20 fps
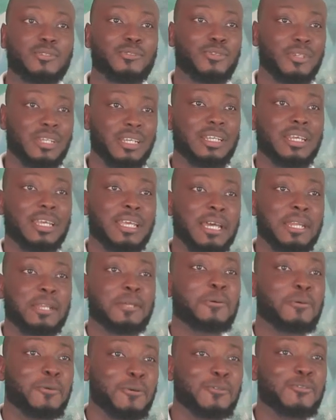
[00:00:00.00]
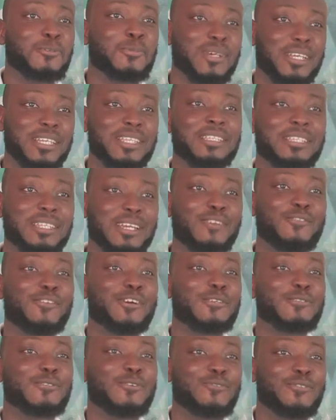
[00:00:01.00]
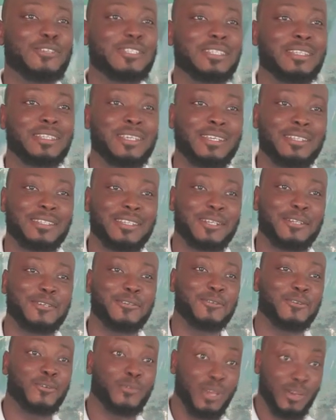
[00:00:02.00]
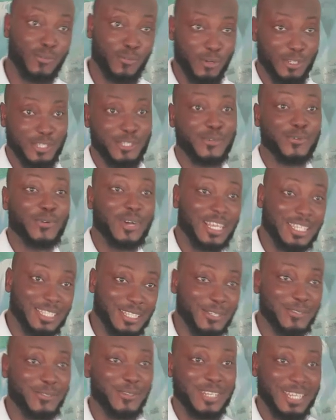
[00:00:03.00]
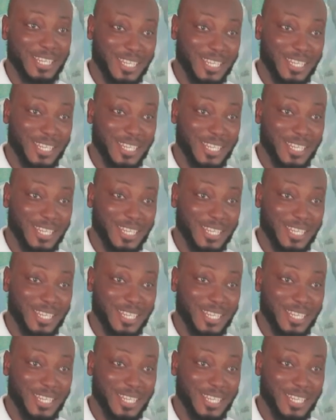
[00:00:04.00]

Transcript: You know, the, the Ghanaian consumer is now very sophisticated. You know, we are voting wisely, so they